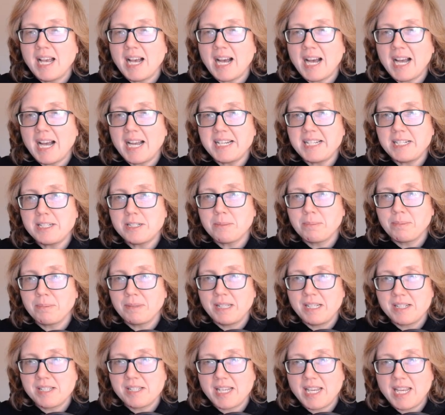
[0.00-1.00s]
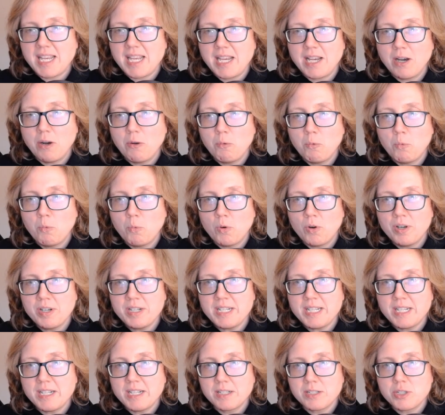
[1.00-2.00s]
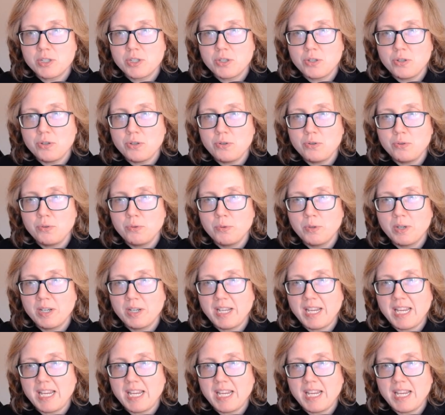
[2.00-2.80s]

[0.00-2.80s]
I need to place a 1, a 2,